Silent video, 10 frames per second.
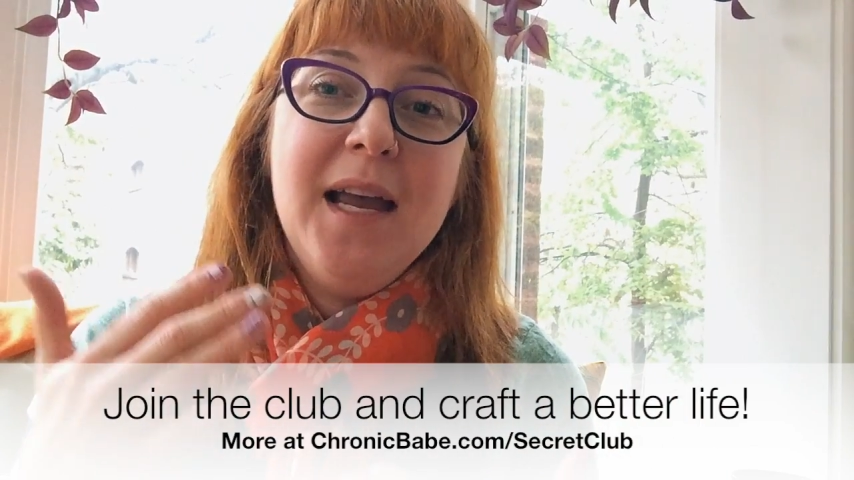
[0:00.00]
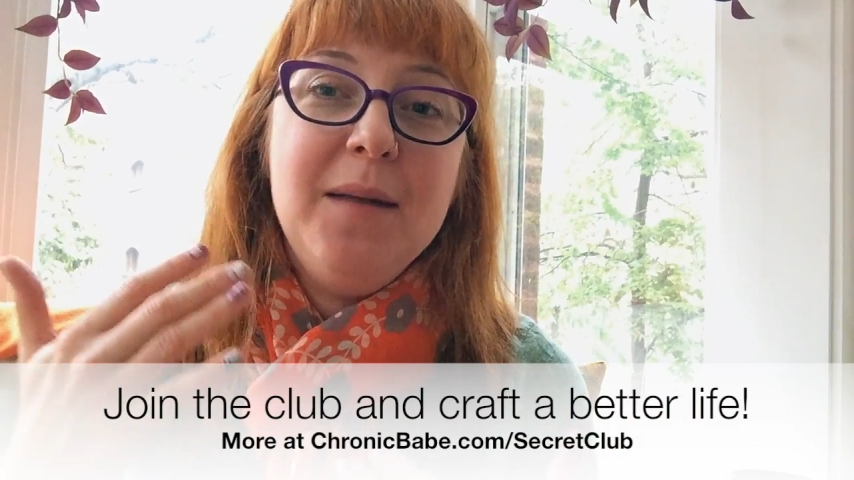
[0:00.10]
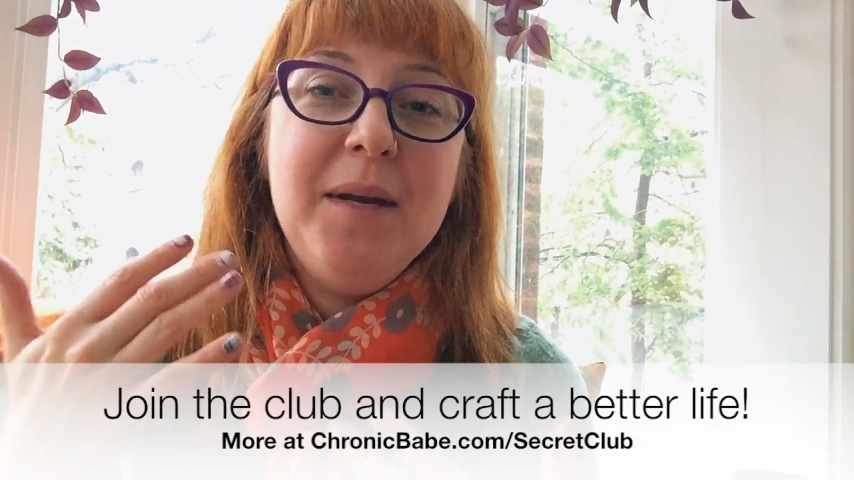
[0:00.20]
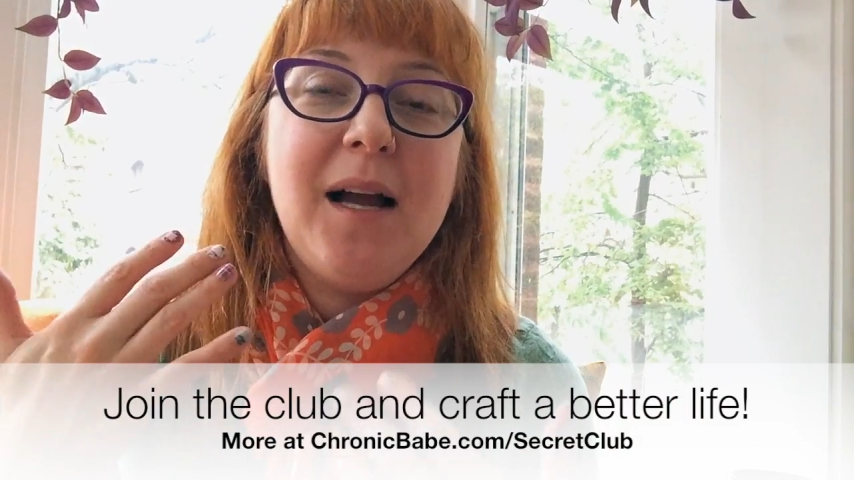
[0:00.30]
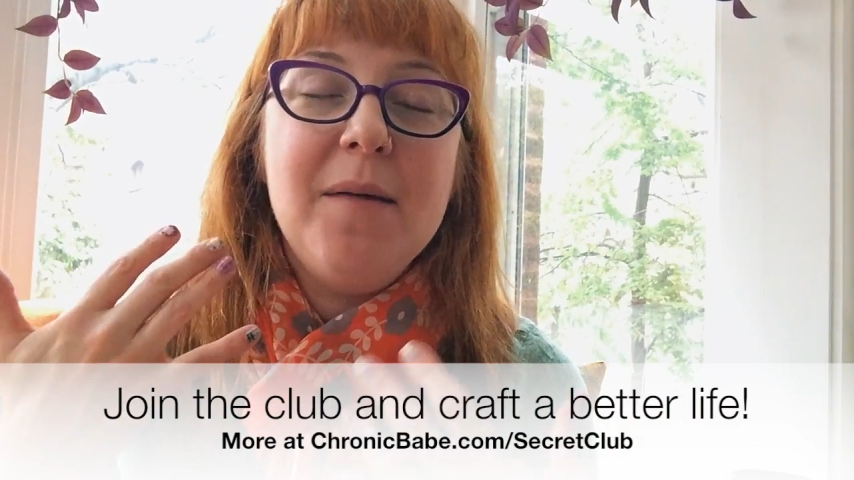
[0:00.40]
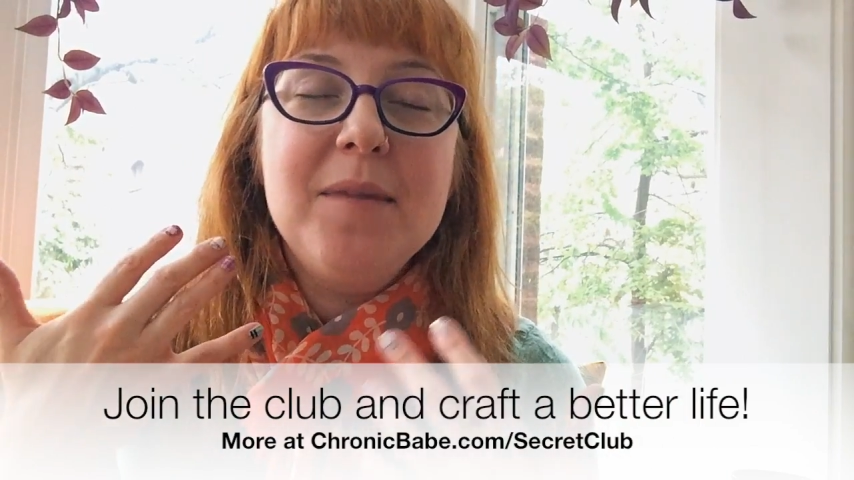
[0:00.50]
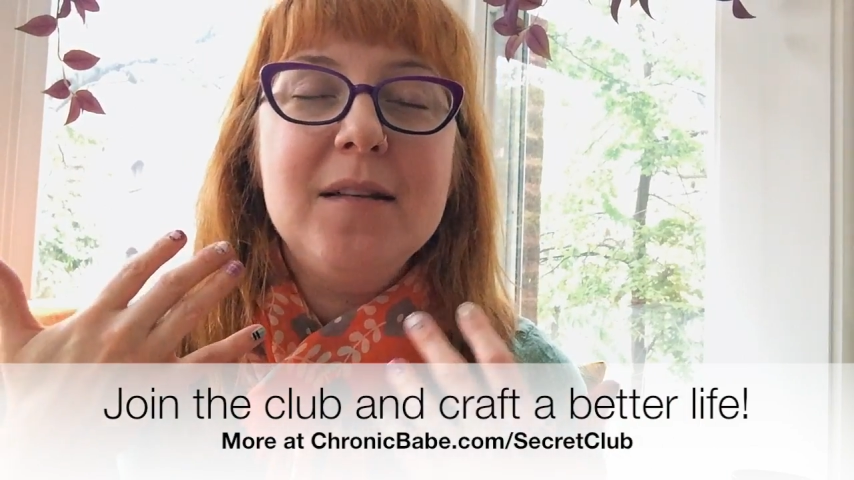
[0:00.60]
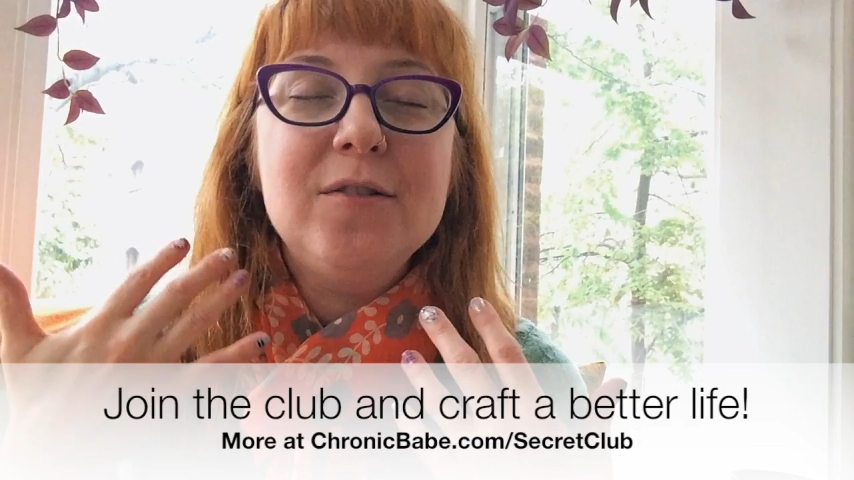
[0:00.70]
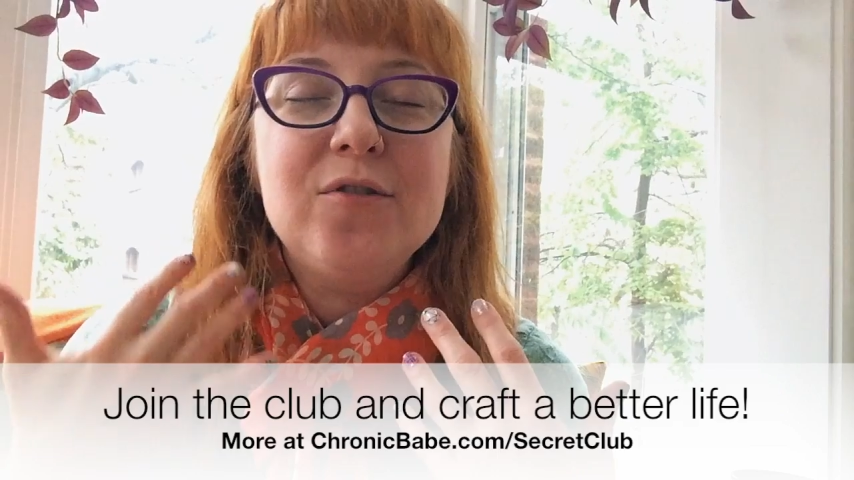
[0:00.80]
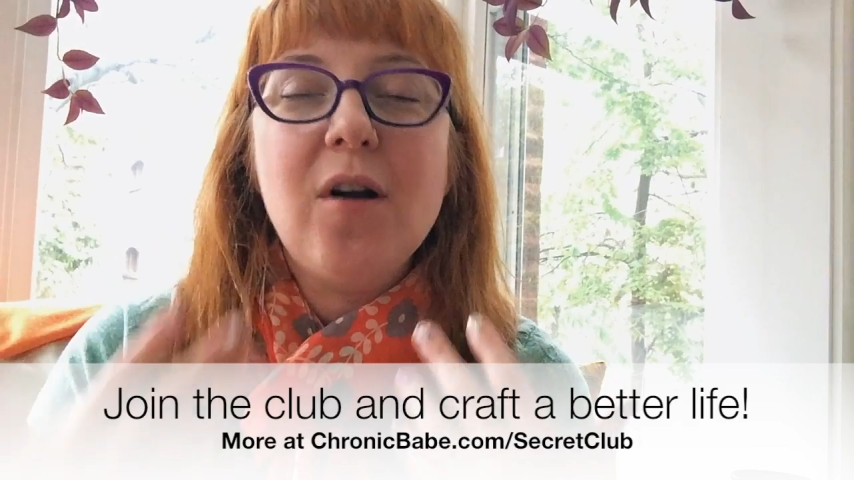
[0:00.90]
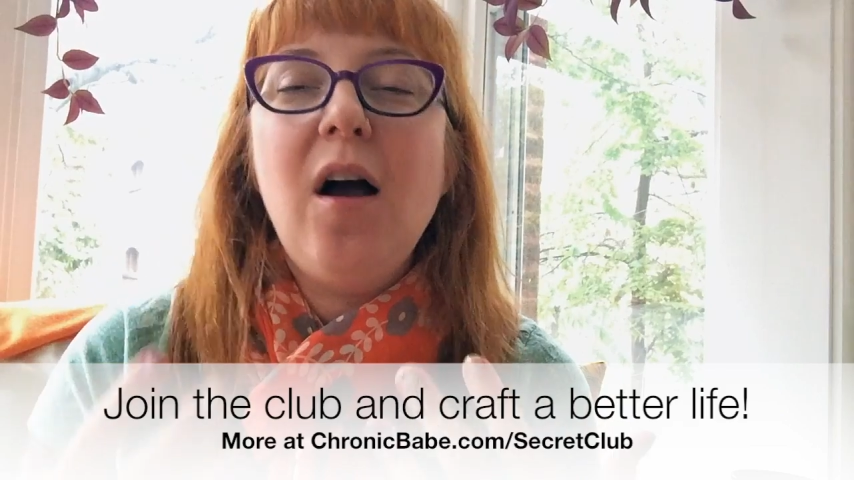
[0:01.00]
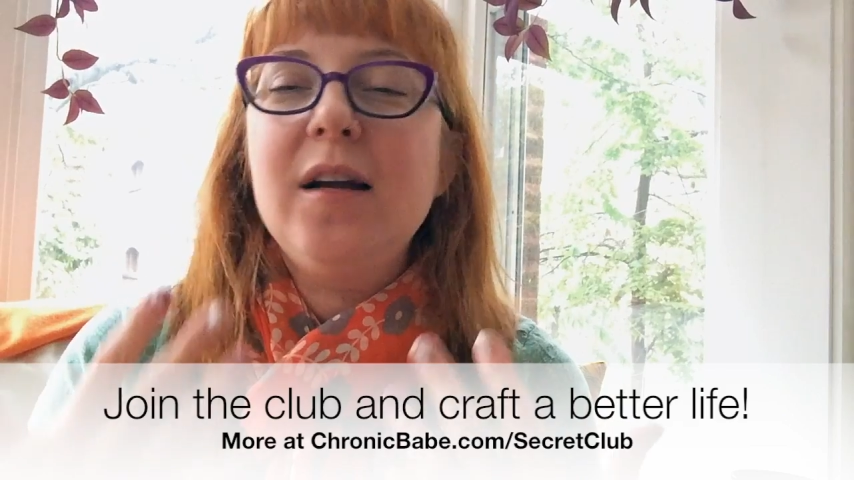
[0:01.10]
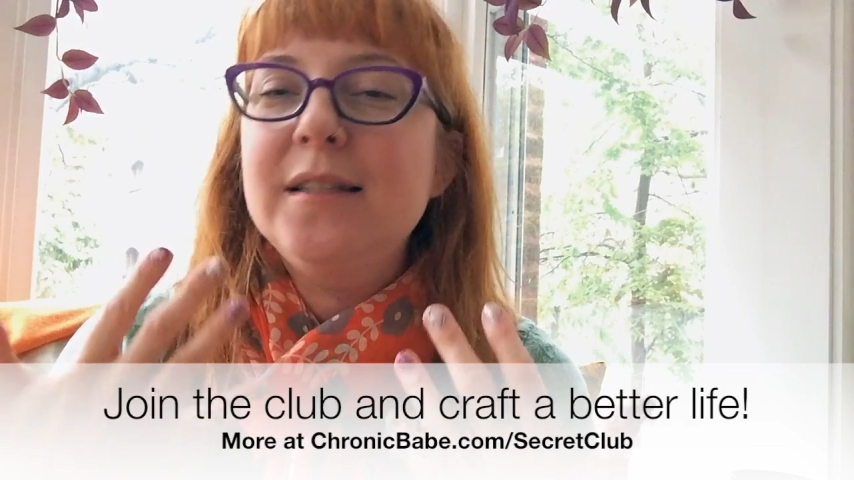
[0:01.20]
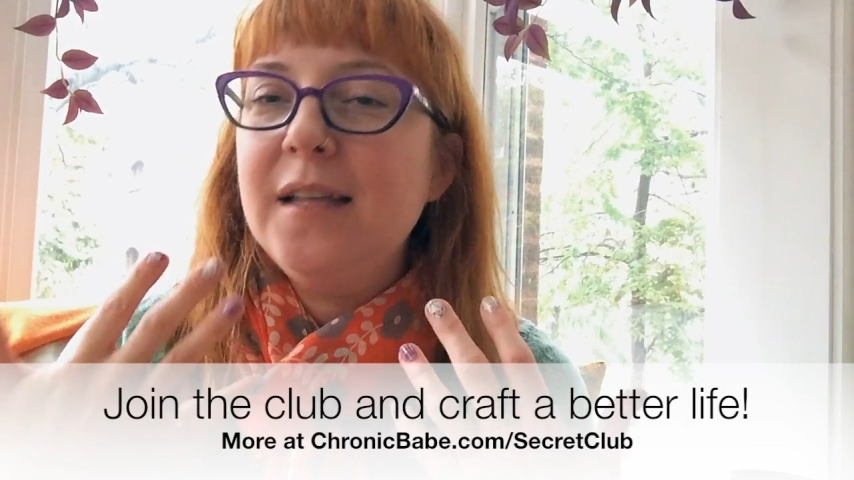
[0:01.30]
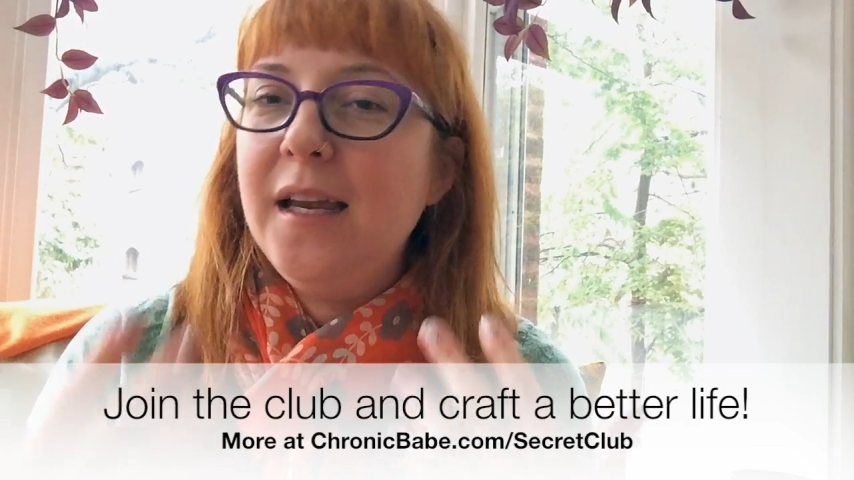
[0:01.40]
and become the strongest